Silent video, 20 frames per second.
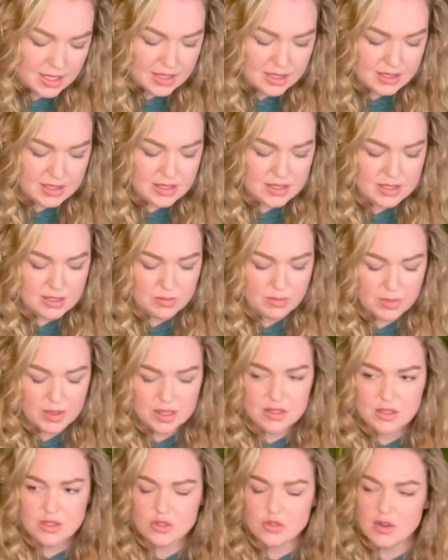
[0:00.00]
This is big
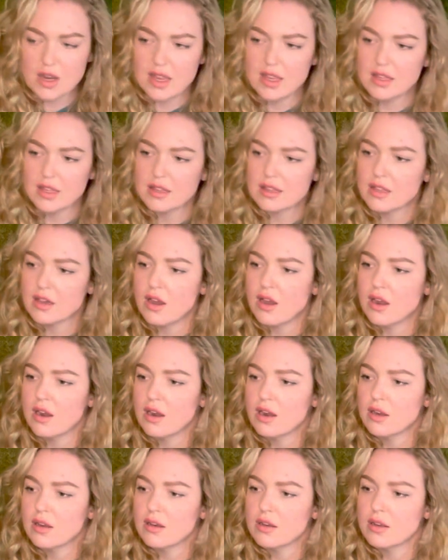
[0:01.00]
strength
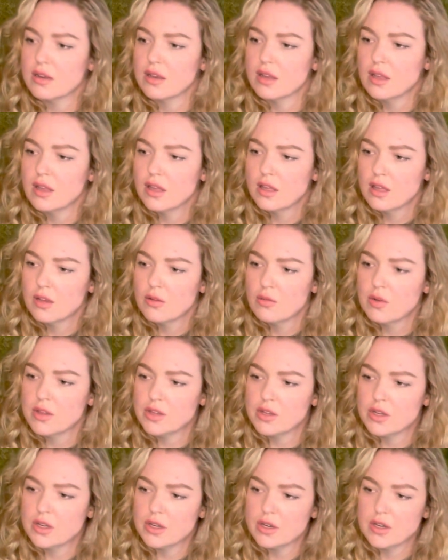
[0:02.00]
card.
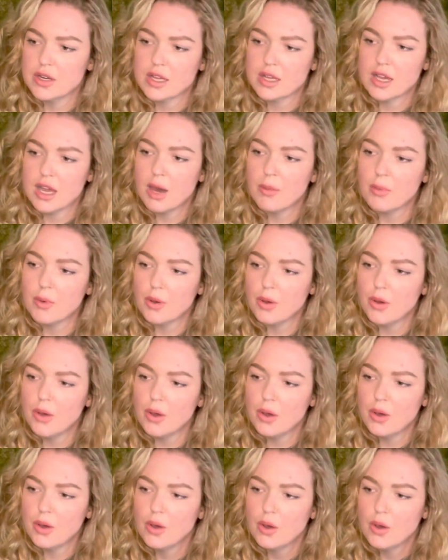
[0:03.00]
Whether you're in a
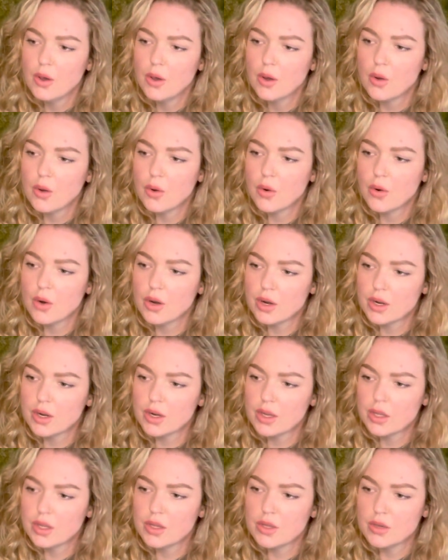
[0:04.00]
couple or
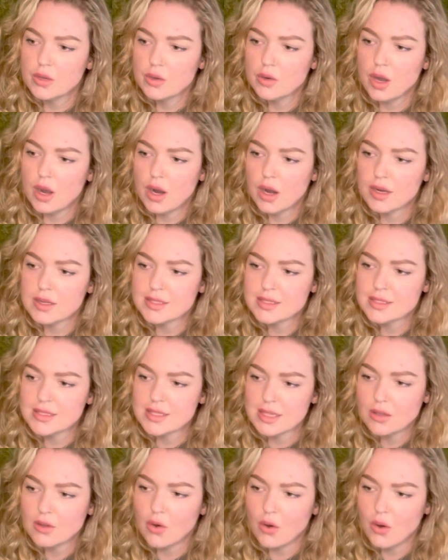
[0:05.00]
you are
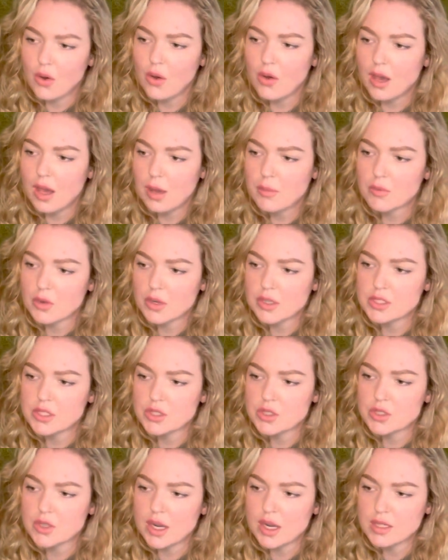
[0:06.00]
single, I'm going to
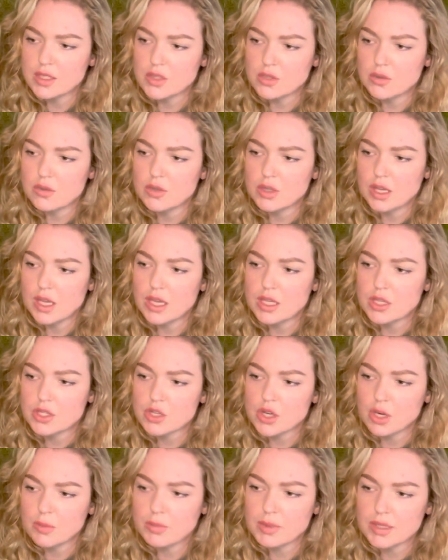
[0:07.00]
try to
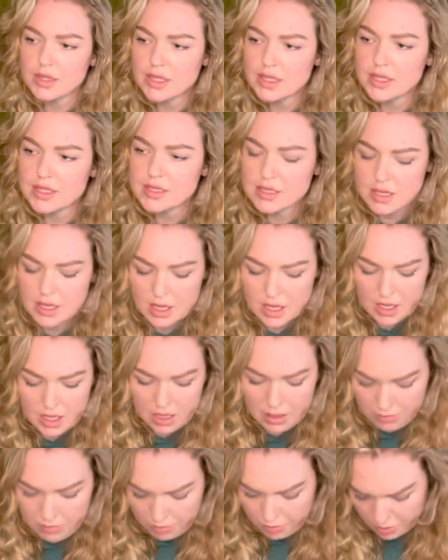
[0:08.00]
interpret this
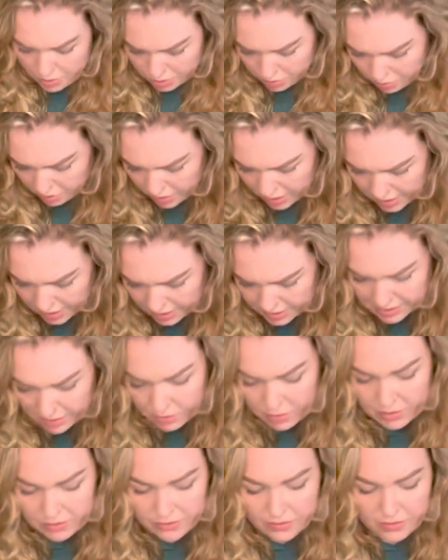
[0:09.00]
in both ways. That
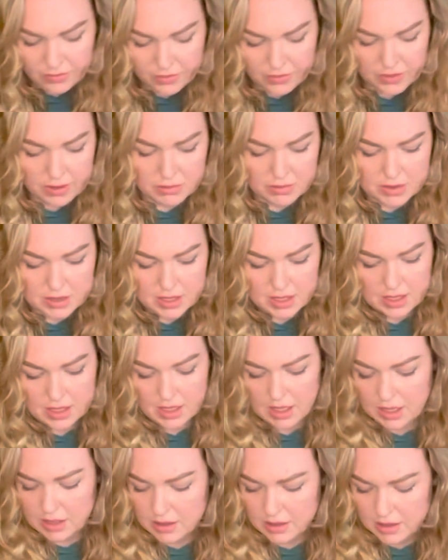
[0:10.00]
one flipped
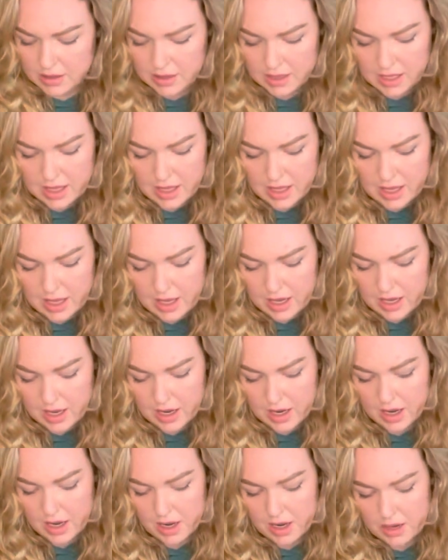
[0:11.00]
in the
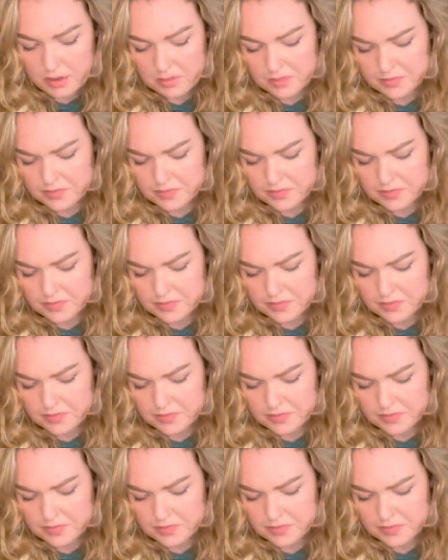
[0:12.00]
air.